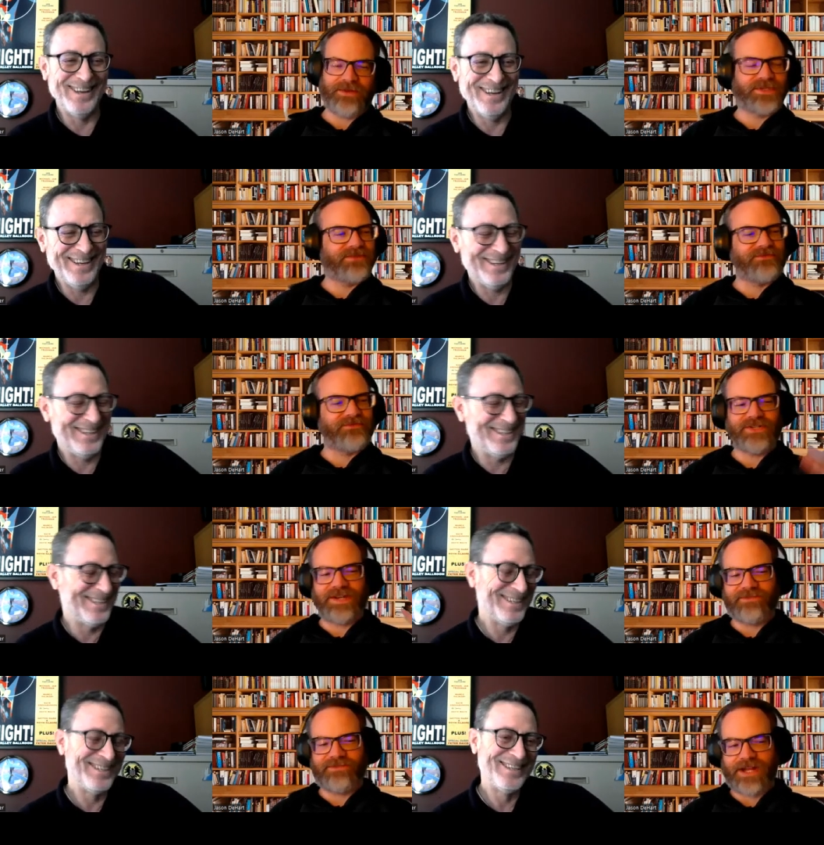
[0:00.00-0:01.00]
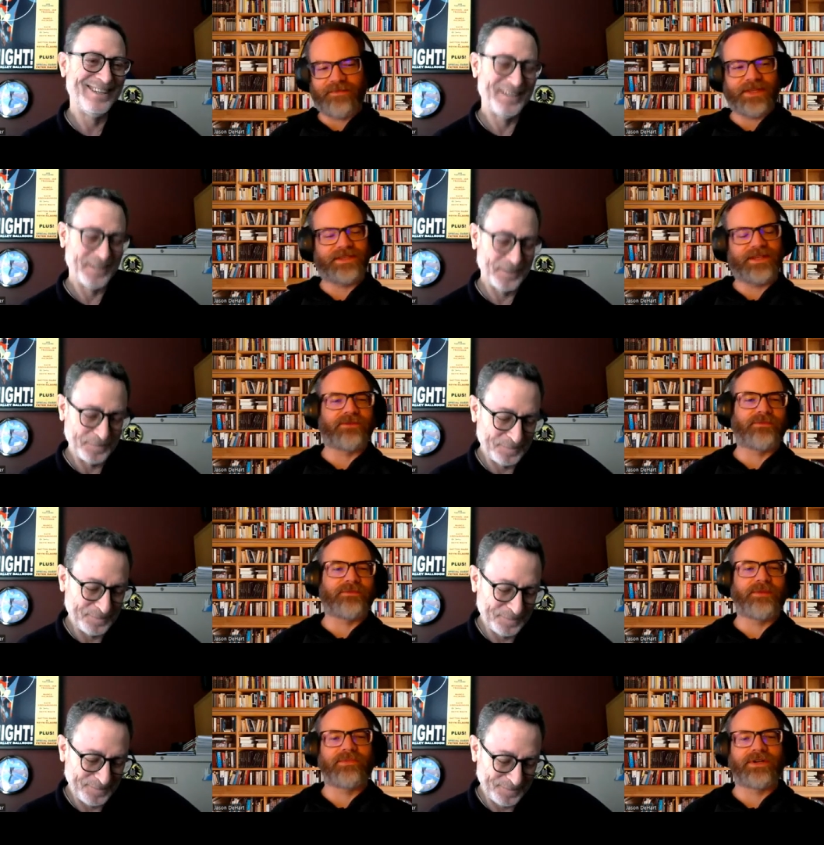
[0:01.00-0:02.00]
Speaker 1: that was the first ever comic that I
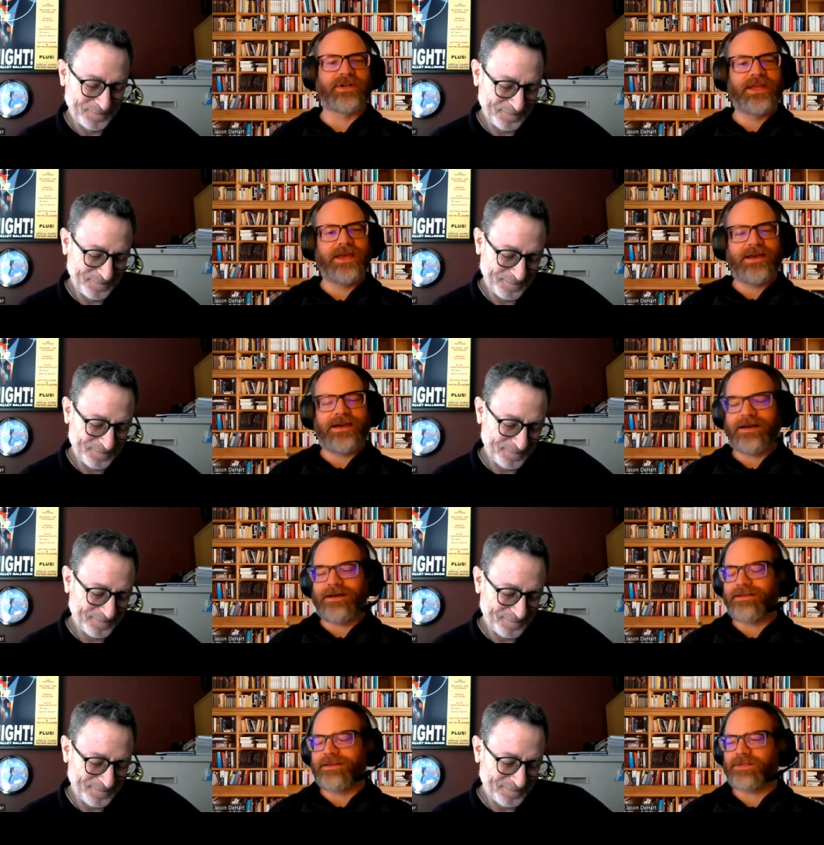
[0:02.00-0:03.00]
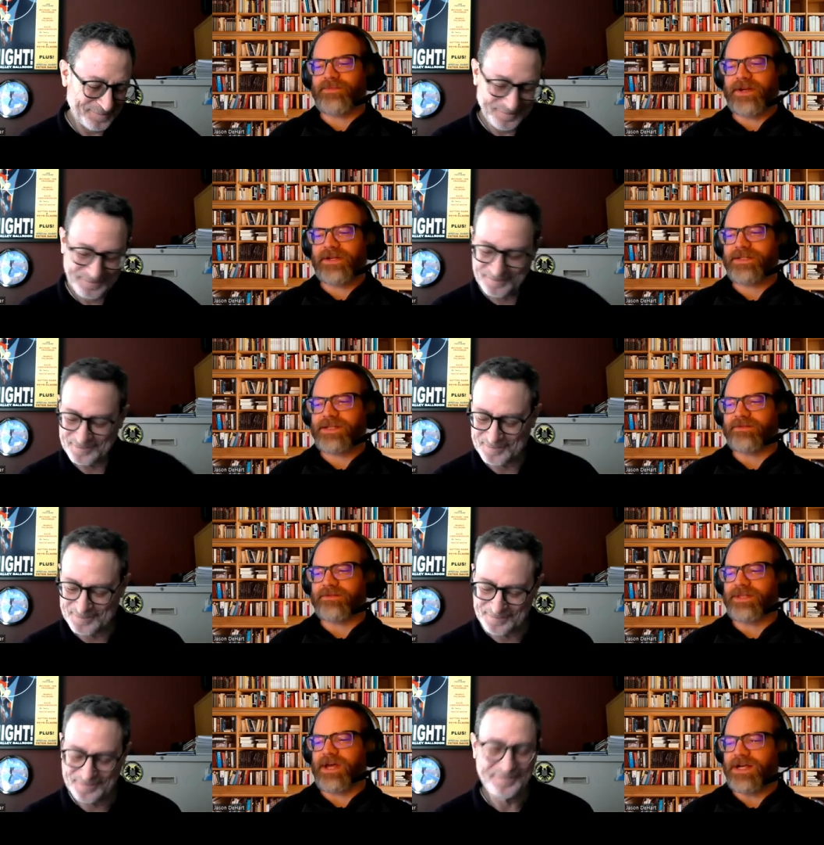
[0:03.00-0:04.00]
remember uh, experiencing. I
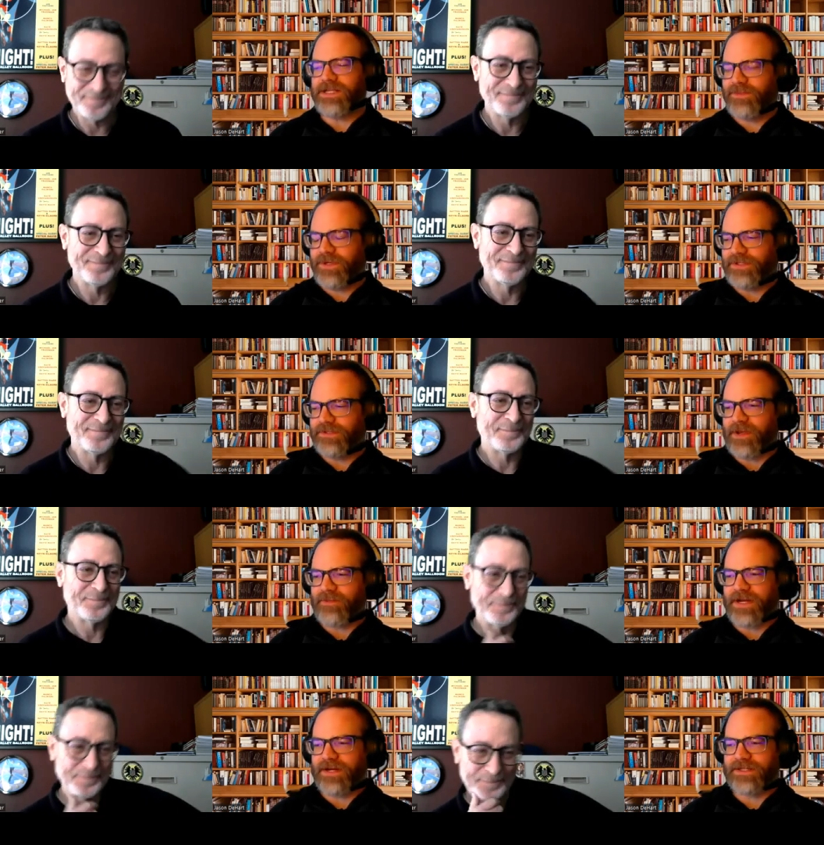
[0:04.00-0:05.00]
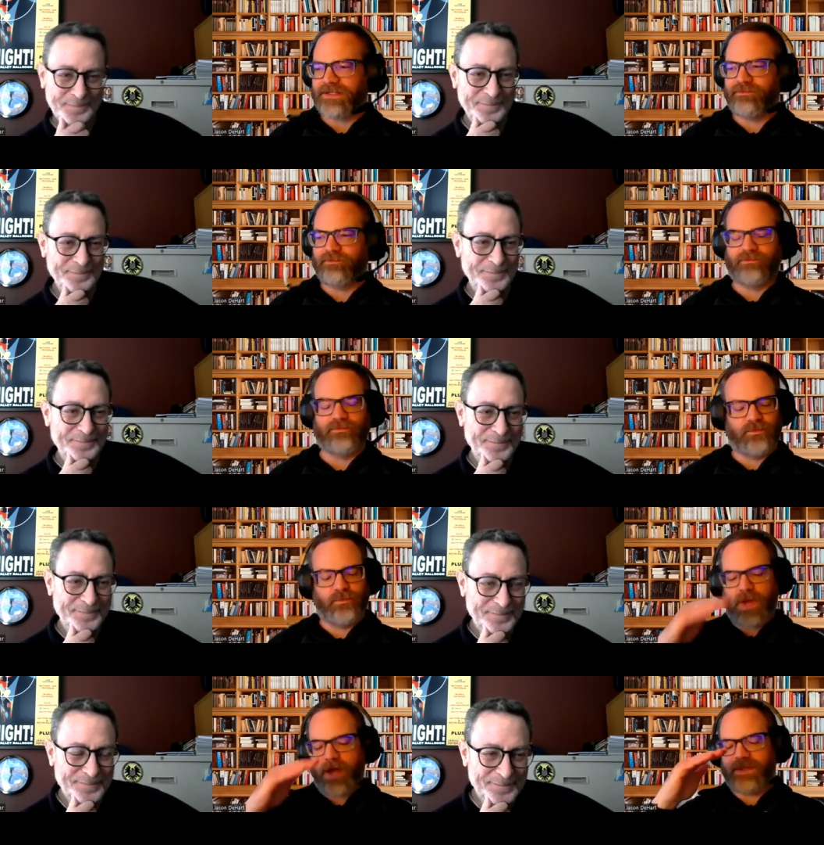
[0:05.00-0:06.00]
was in the hospital, and my parents
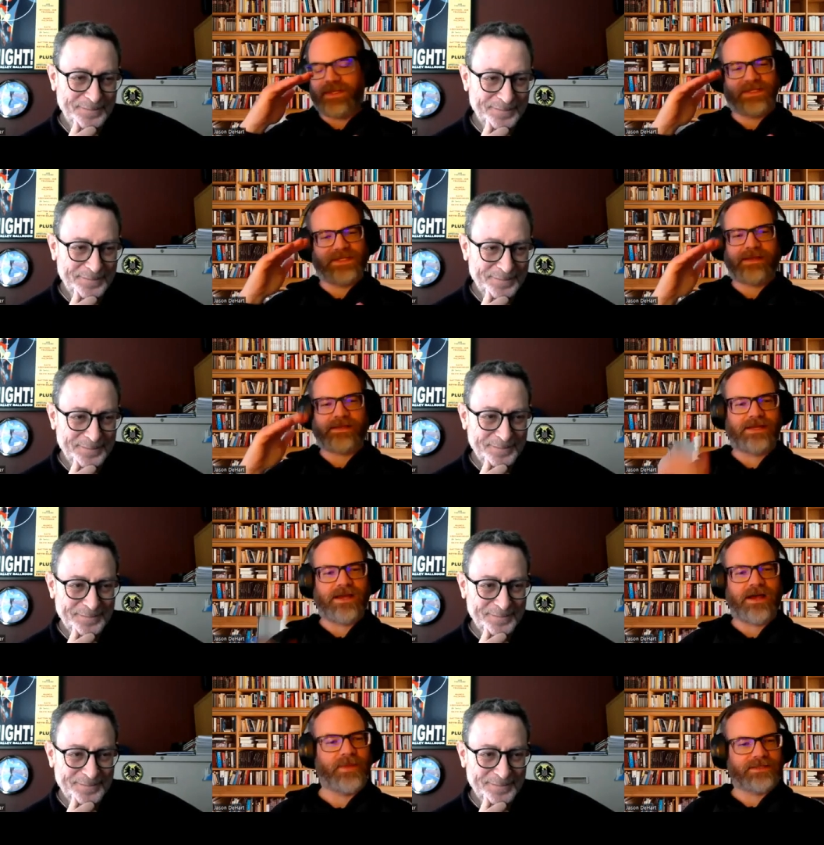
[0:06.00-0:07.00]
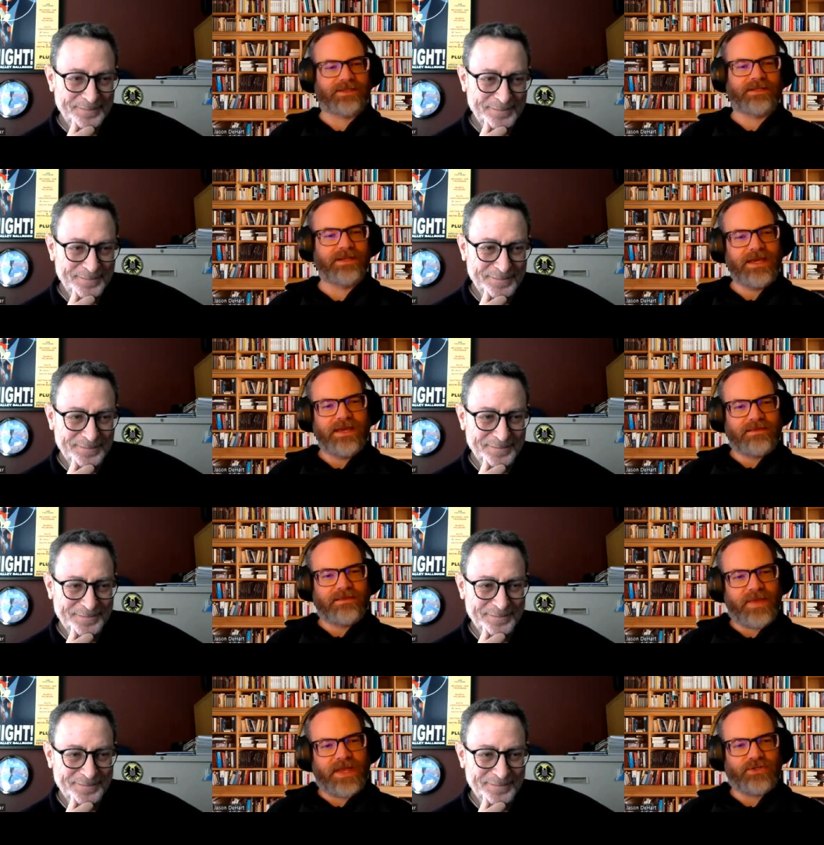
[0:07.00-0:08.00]
bought me this stack of comics, and
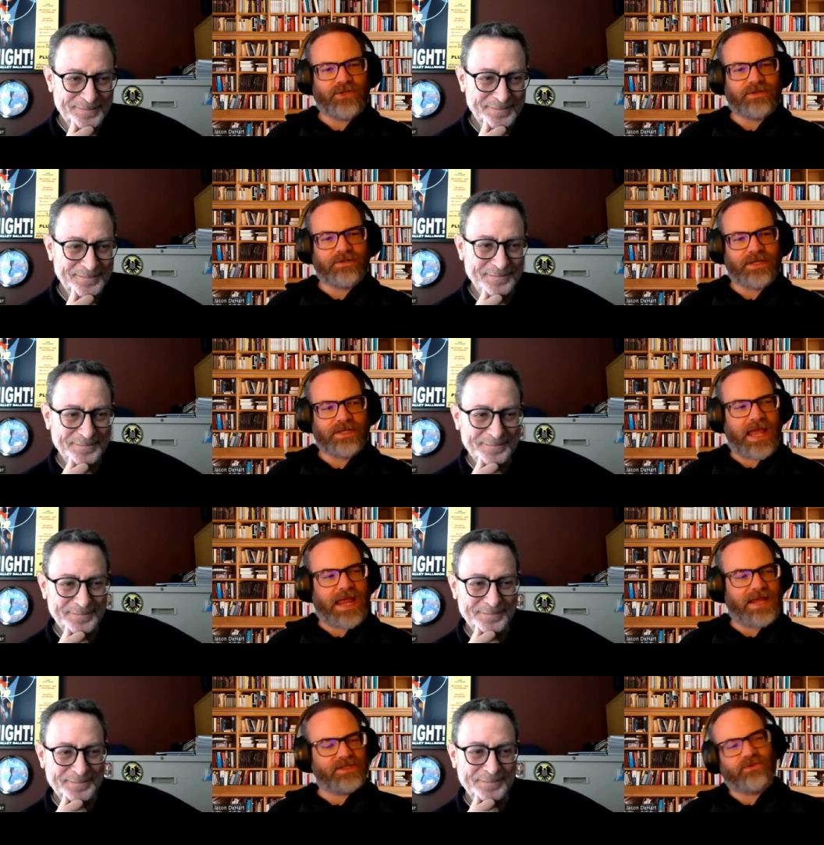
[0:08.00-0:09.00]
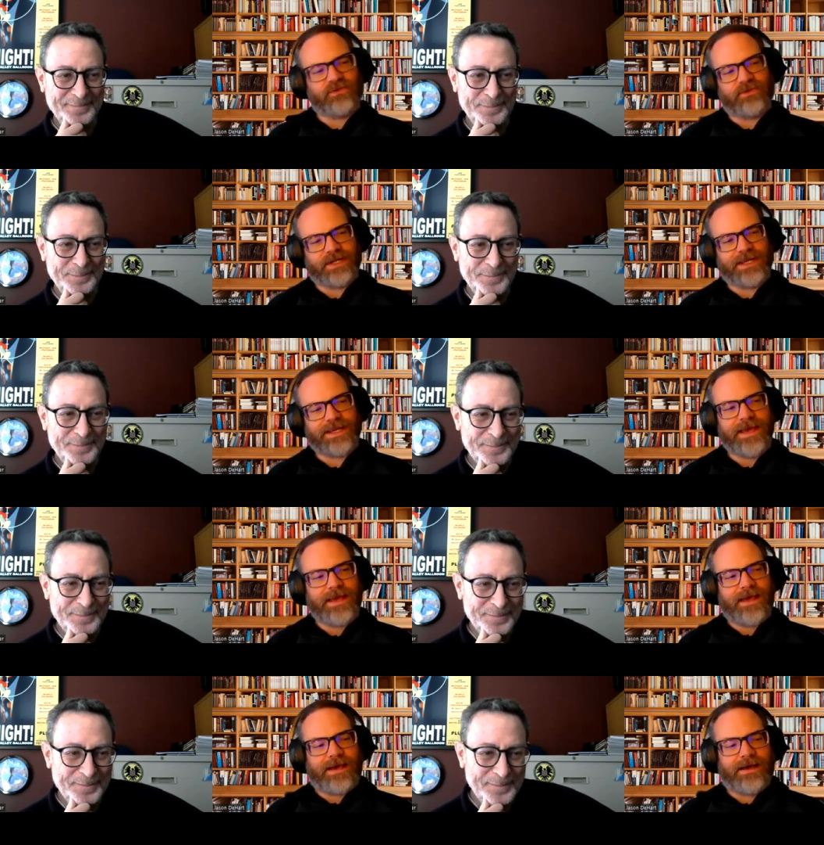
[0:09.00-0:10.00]
the major like A story
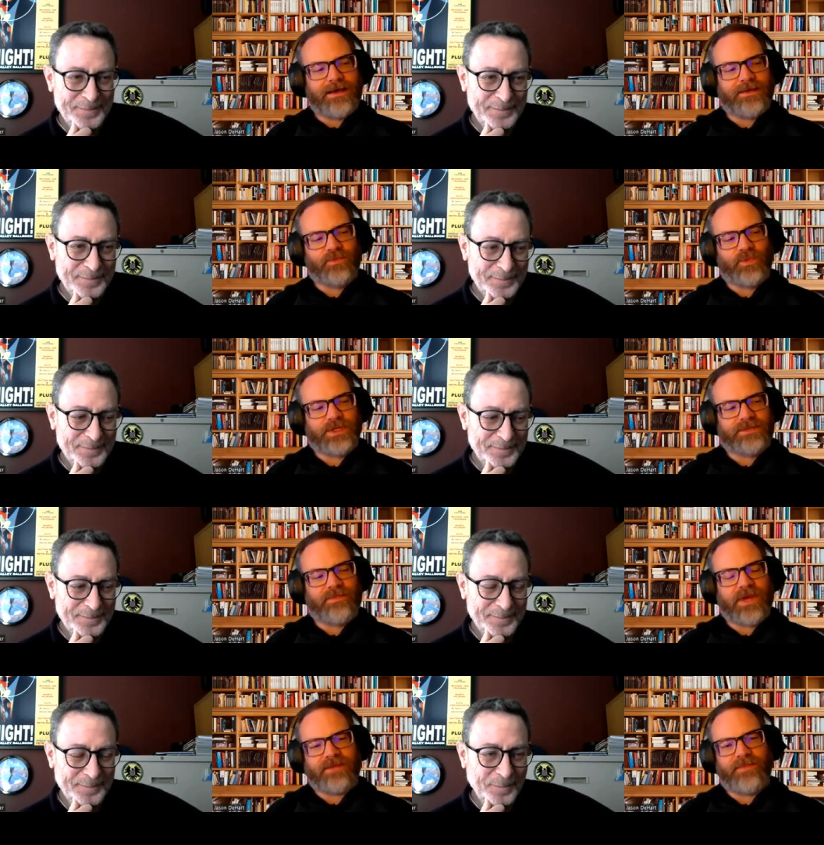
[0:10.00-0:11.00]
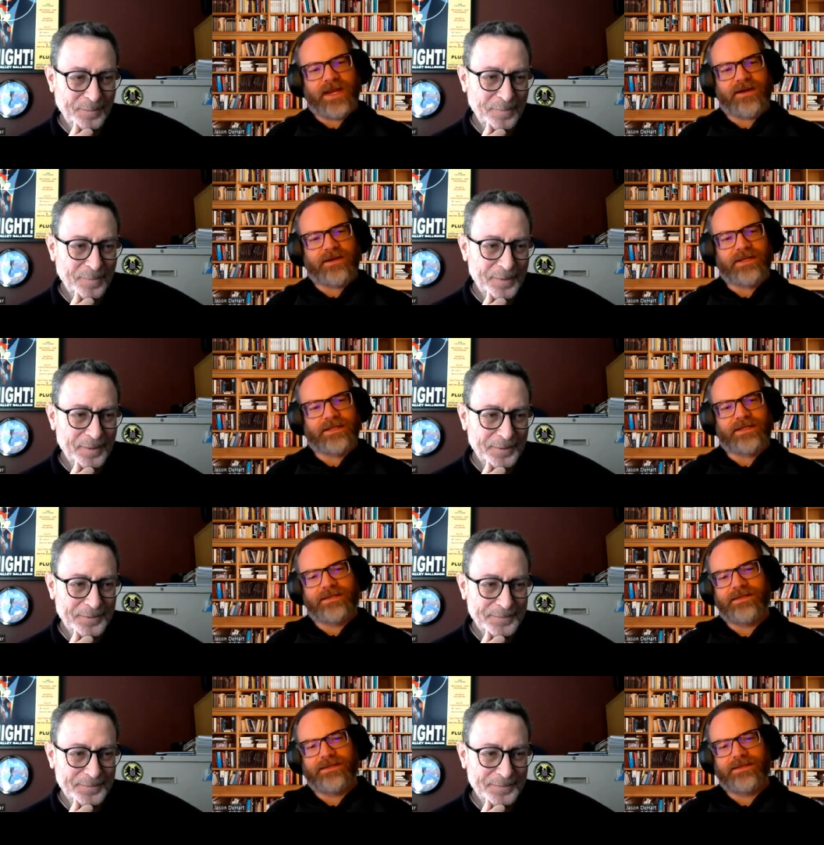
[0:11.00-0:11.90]
um, was Mike Baron